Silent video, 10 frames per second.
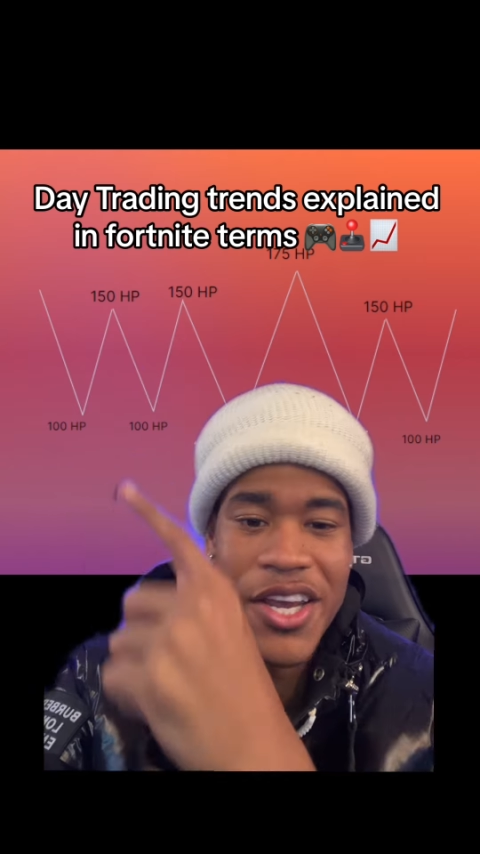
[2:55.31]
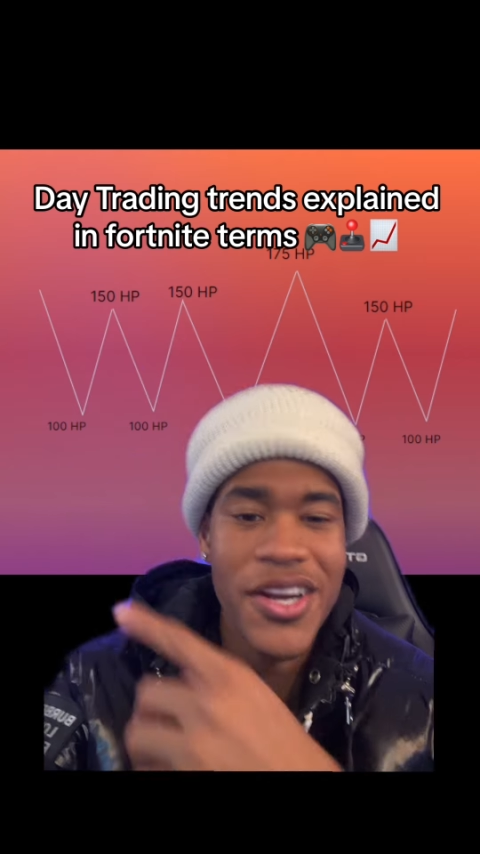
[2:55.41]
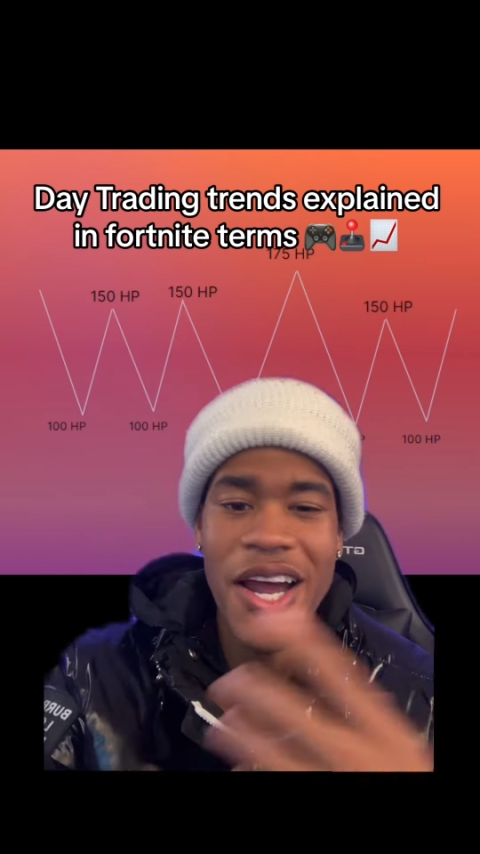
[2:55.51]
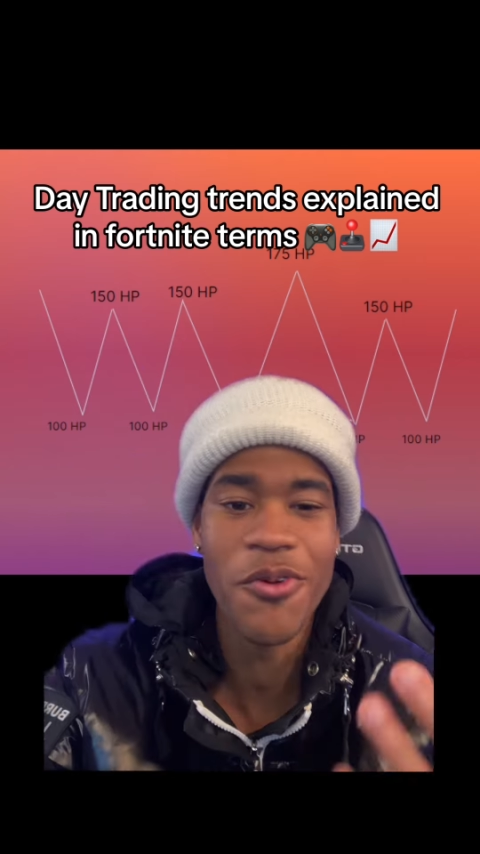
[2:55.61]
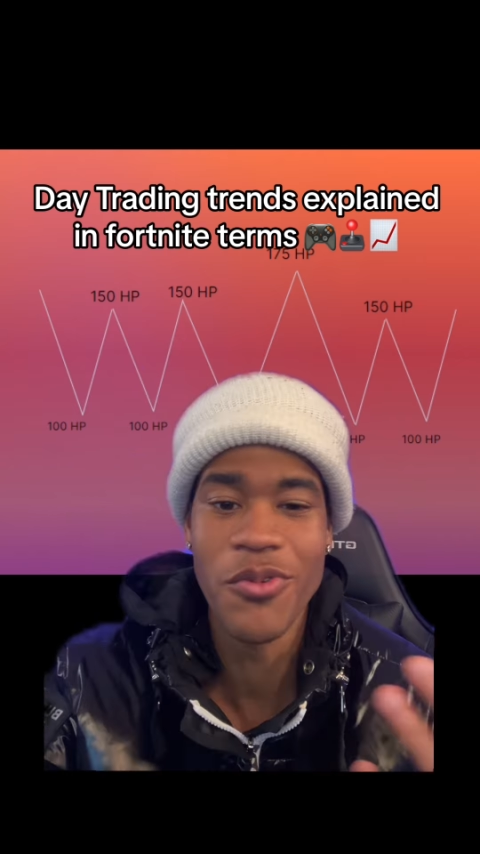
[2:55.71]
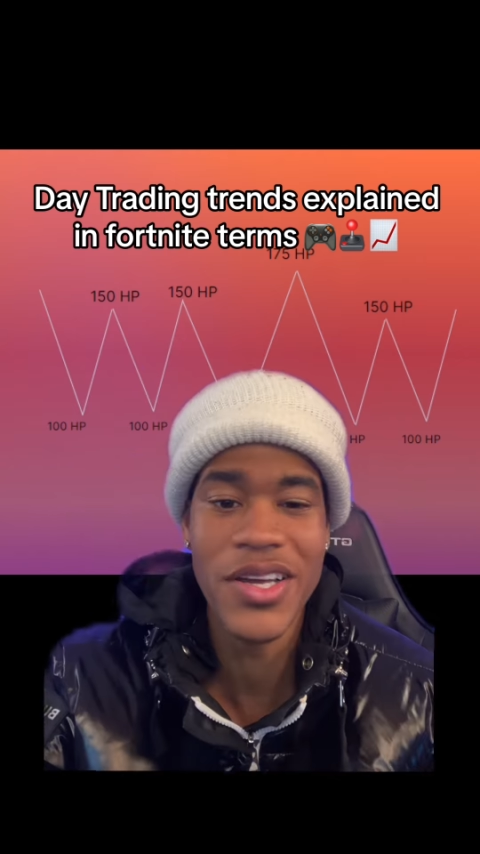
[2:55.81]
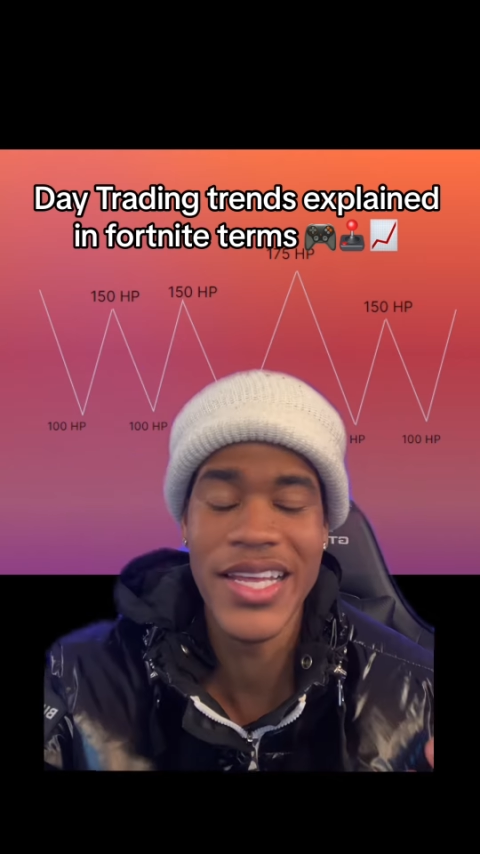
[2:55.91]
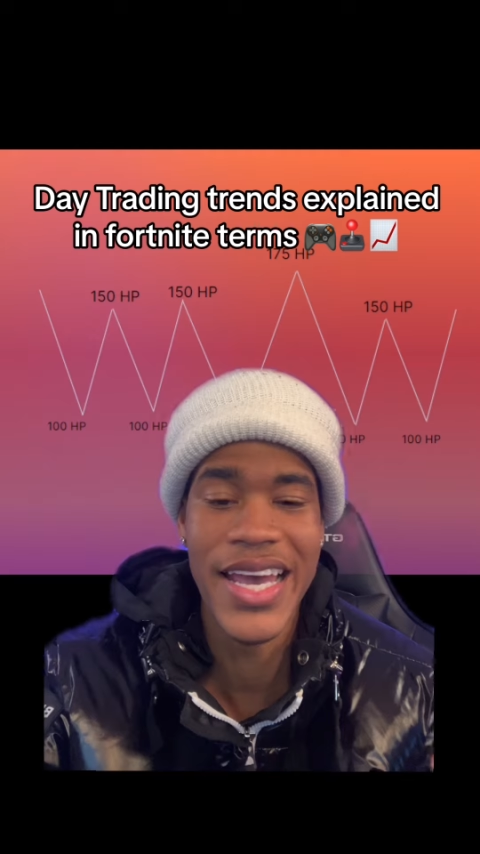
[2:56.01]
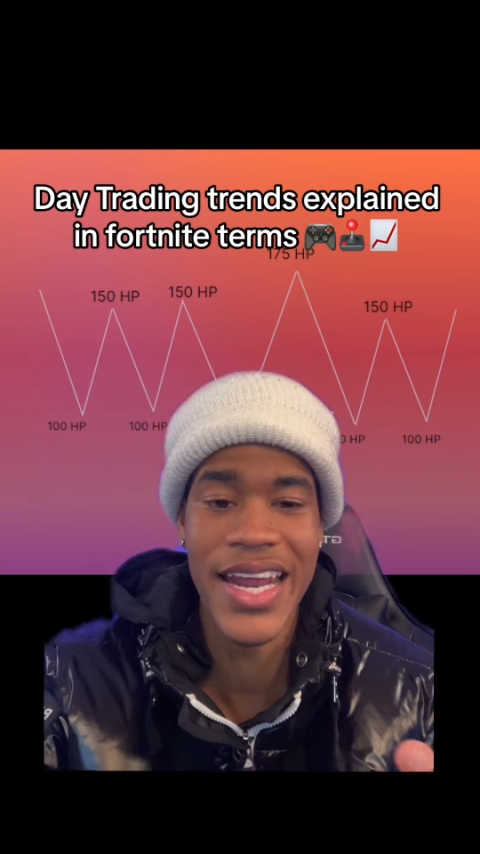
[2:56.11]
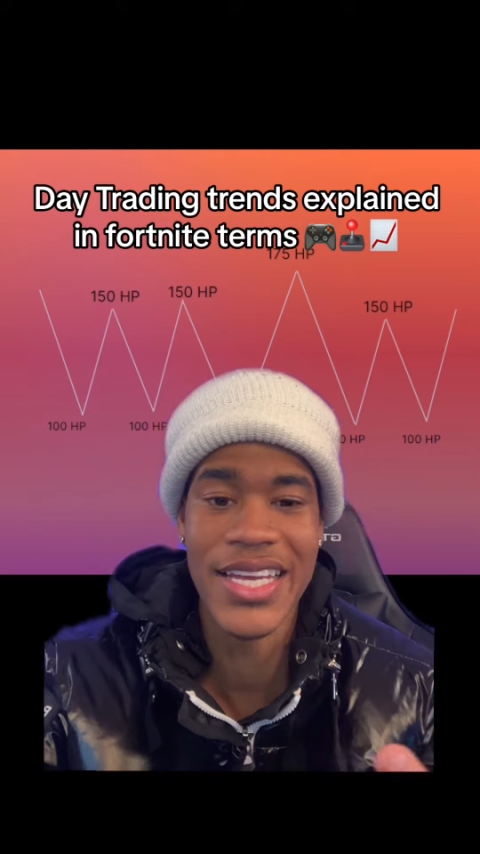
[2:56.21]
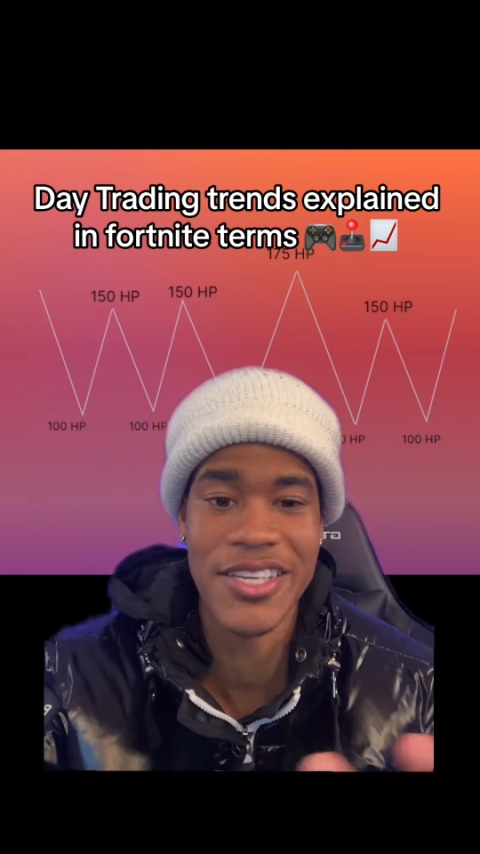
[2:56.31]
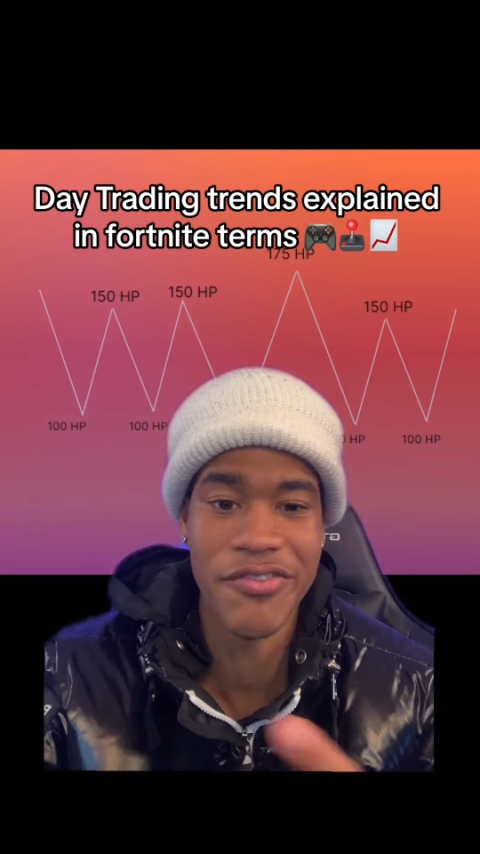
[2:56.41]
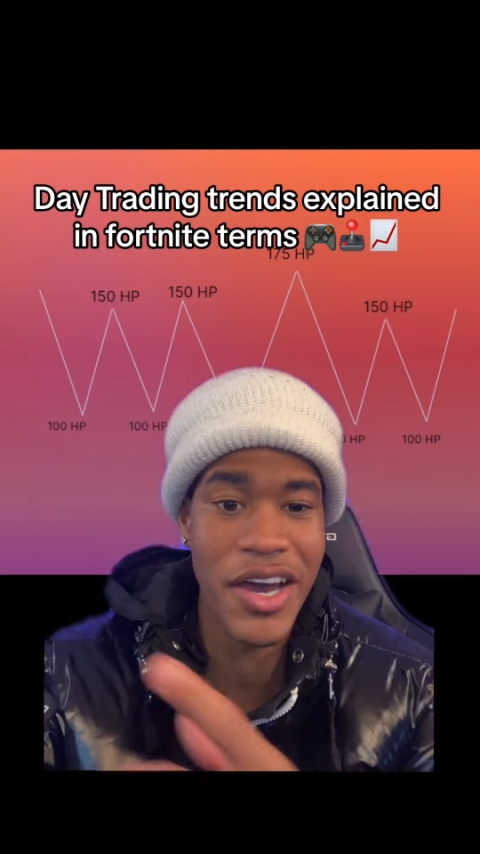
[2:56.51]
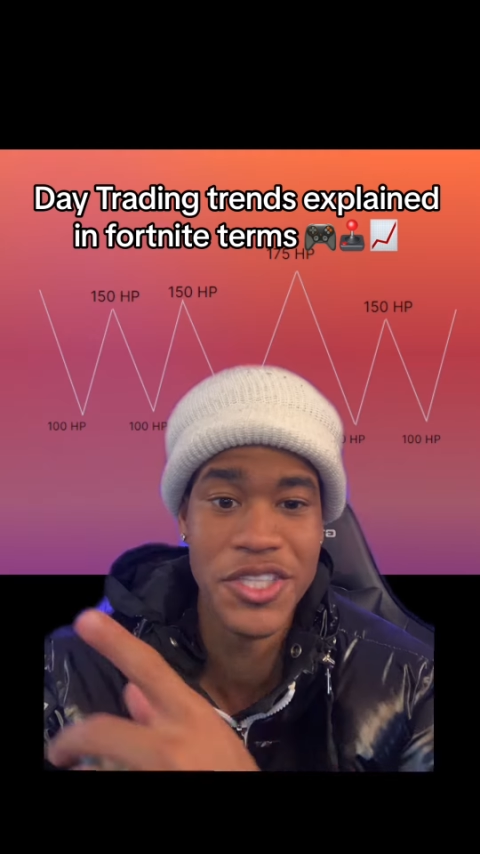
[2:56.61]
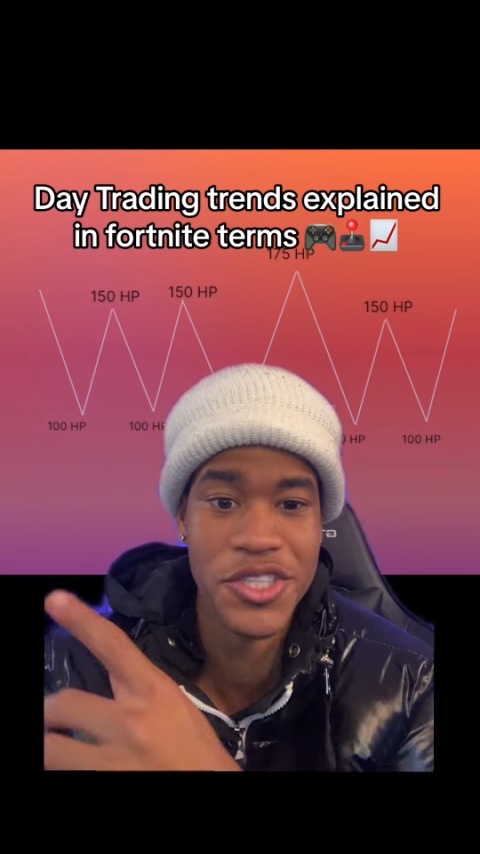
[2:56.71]
You're not really getting into
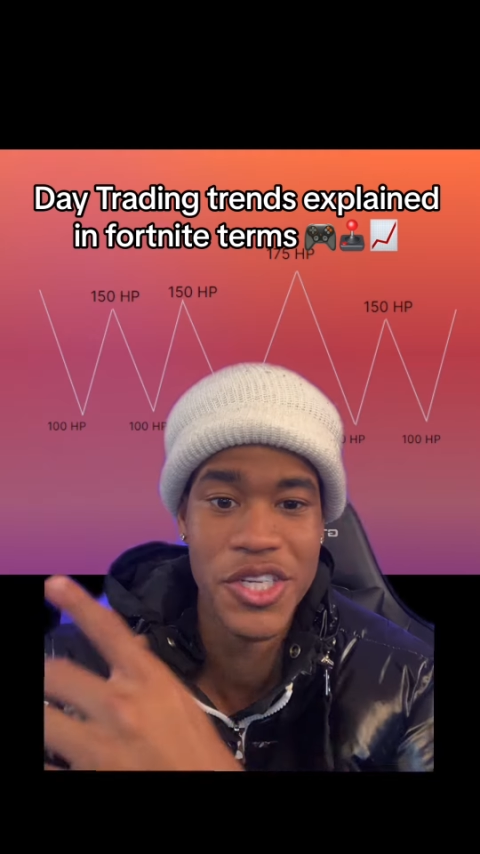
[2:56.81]
fights,